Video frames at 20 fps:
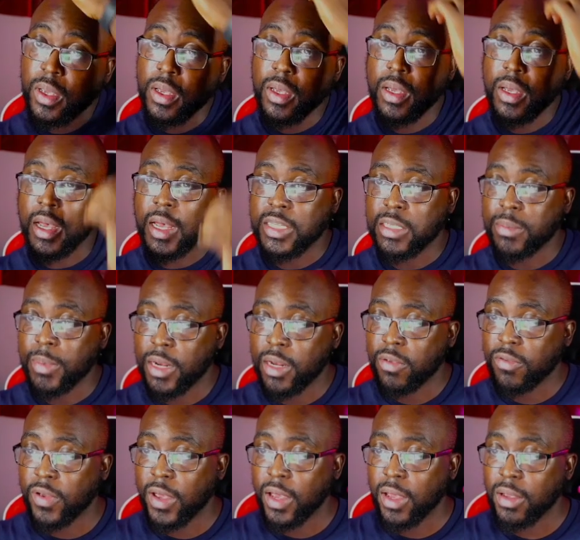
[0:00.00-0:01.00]
As a matter of
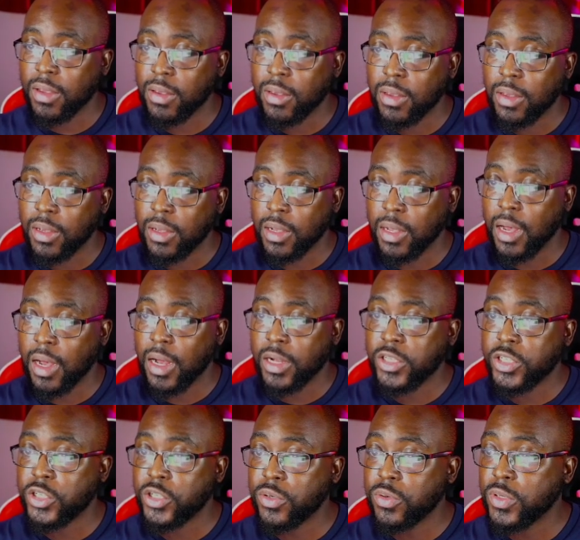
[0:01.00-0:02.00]
fact, God
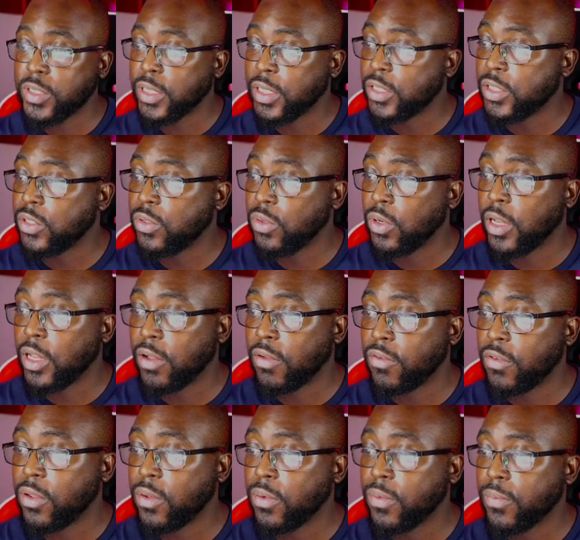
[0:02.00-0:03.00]
chooses to love
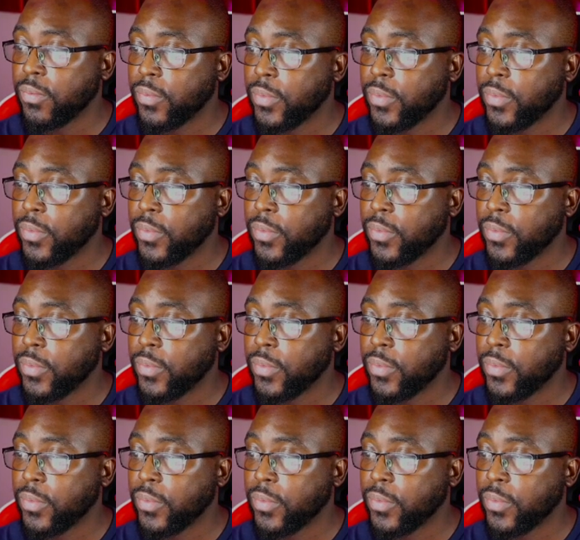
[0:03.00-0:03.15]
you